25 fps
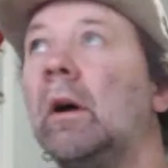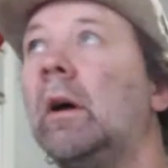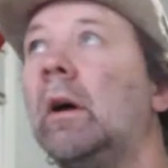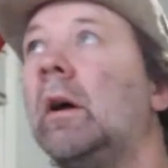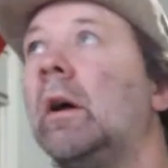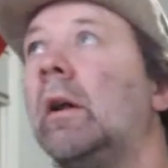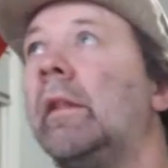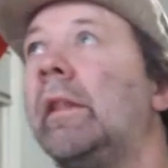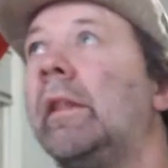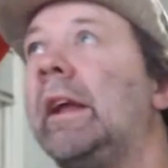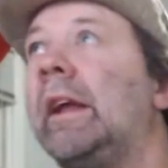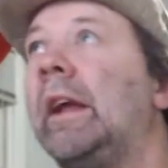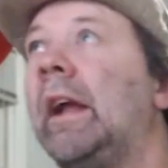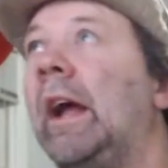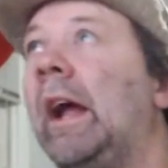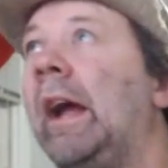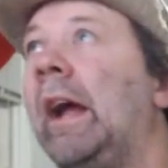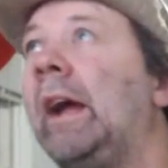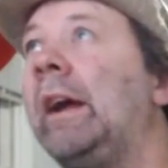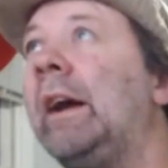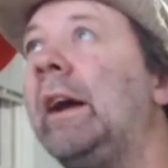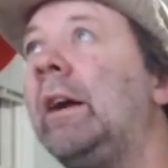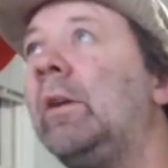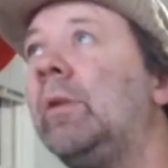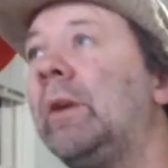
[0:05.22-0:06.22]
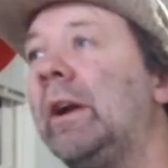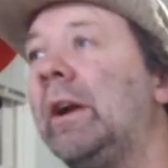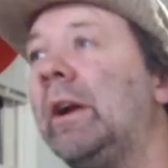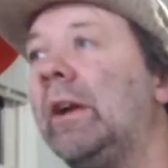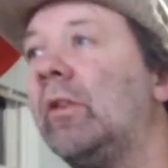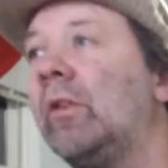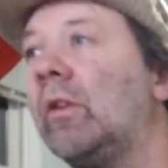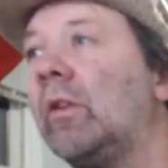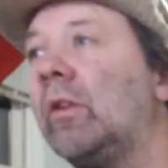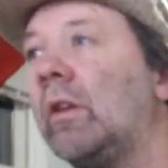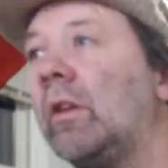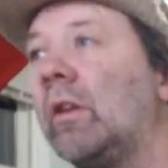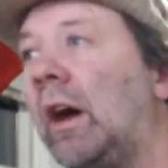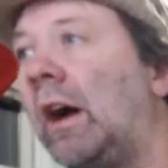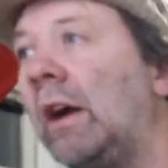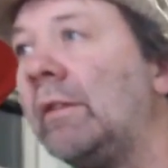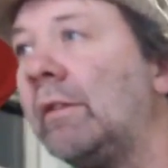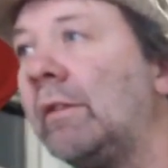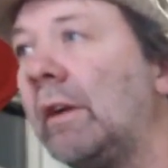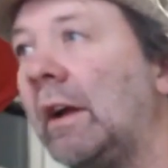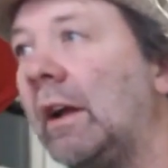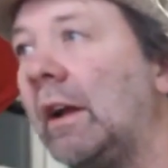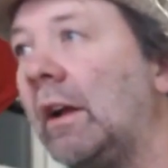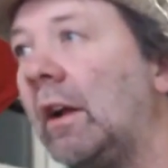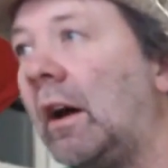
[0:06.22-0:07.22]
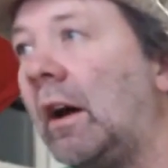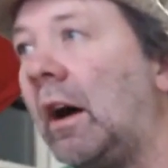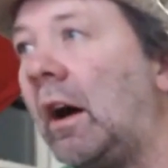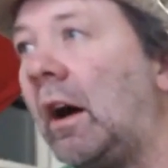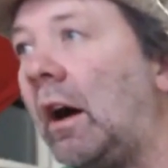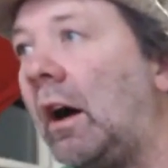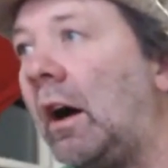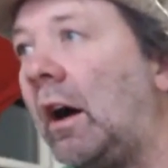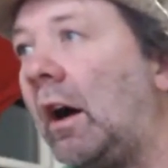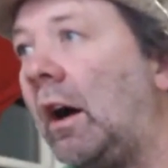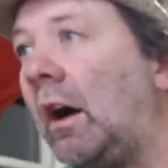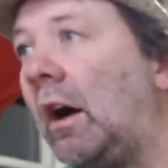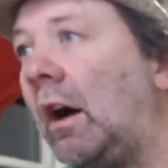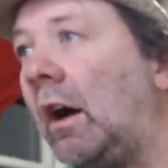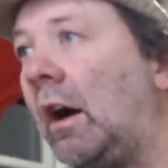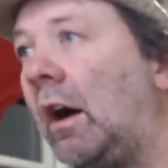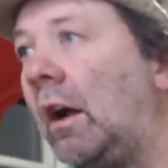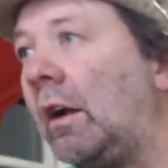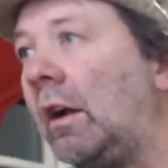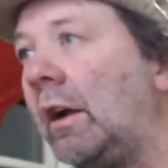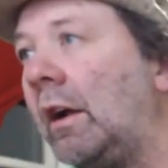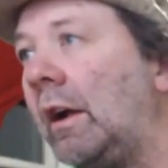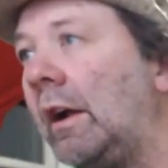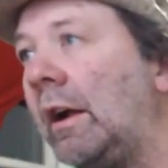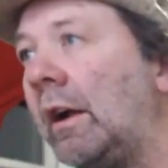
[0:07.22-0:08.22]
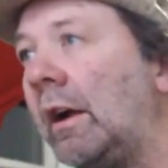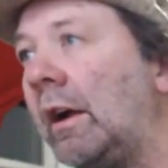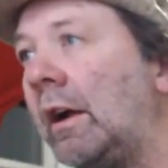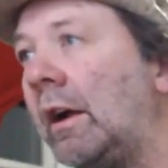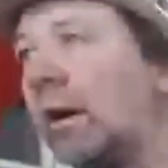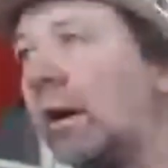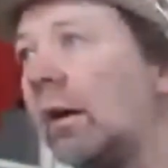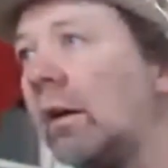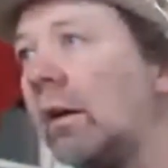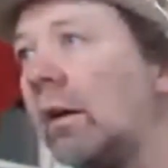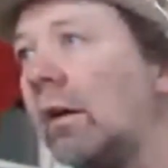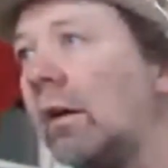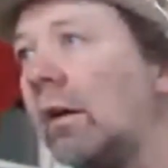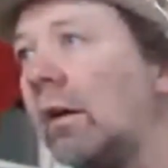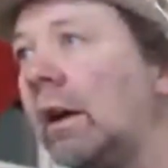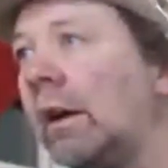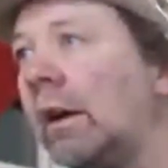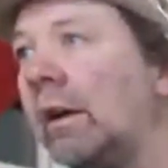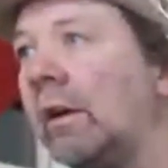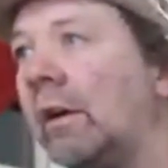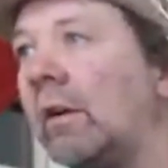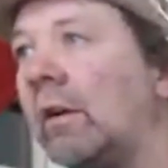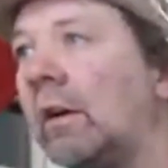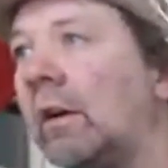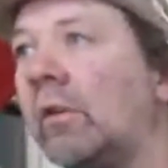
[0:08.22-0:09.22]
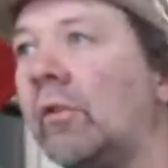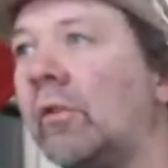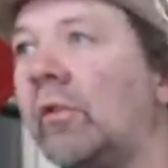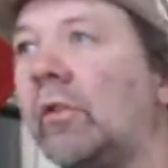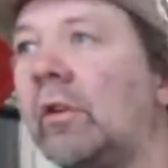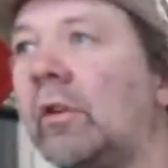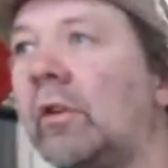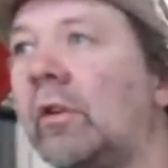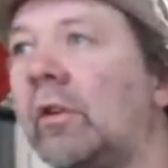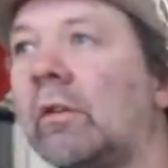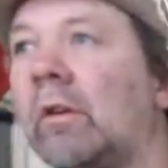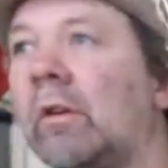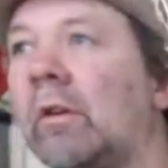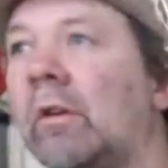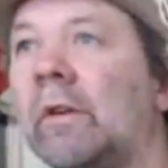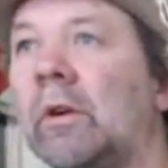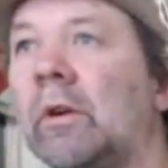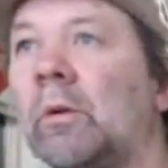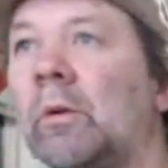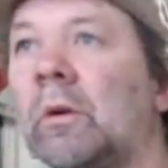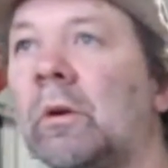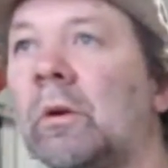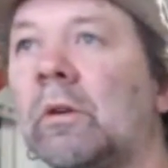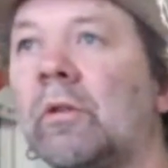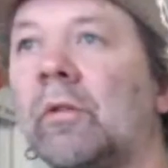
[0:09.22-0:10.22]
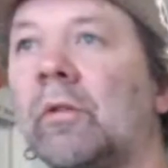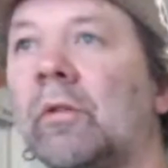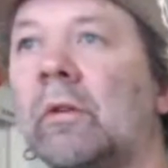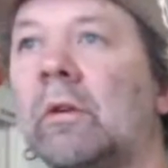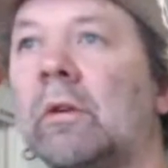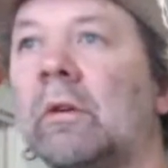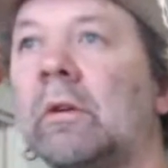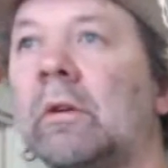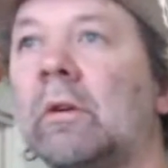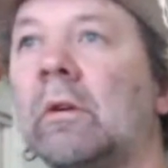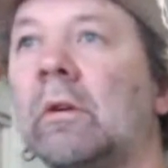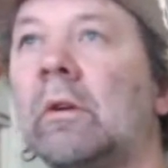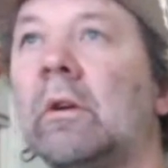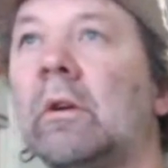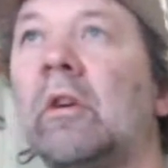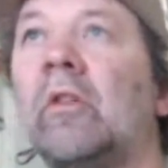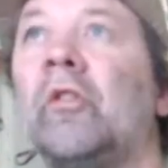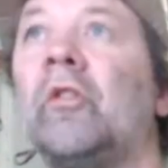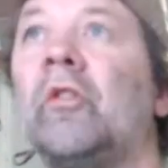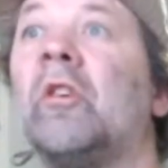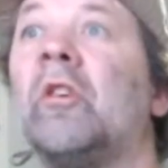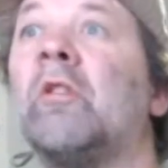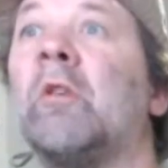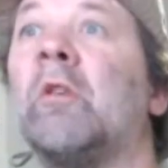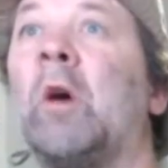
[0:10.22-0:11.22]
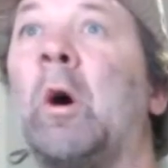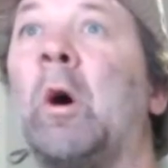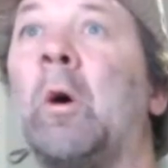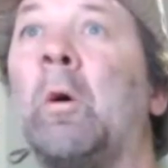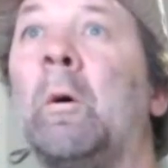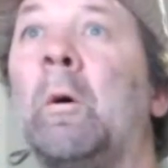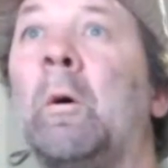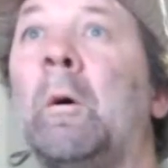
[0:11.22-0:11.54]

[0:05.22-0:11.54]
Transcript: The Hangout is live and on air, and there are 0 viewers. 0.